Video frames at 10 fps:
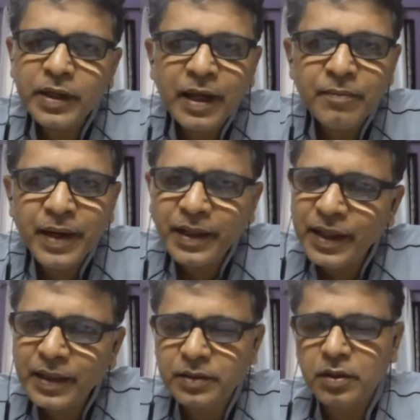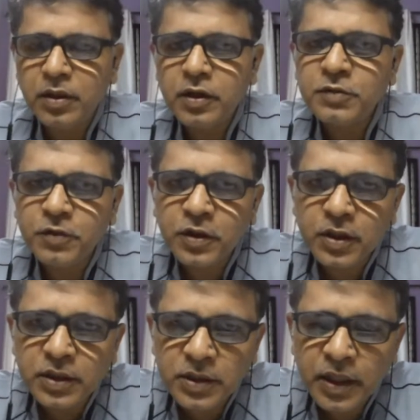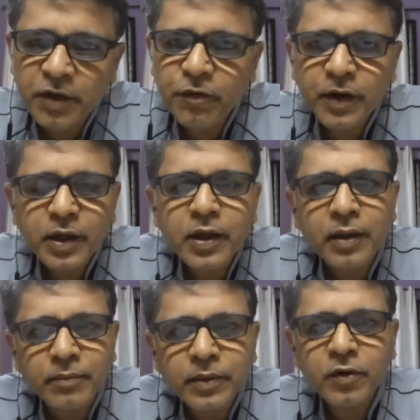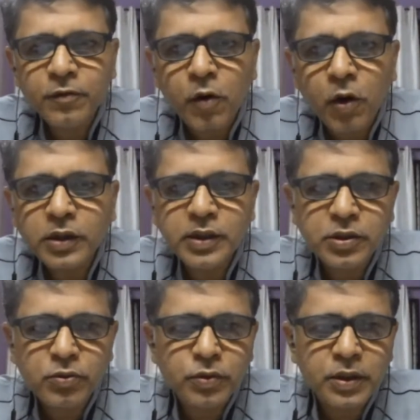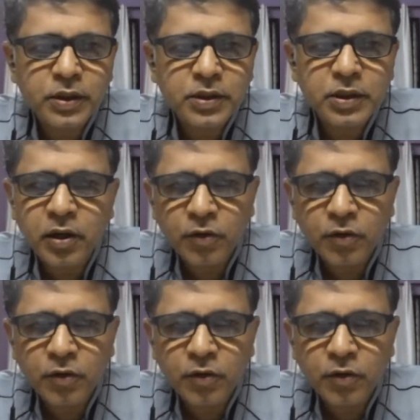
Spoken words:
But I bet that a significant number of all these students,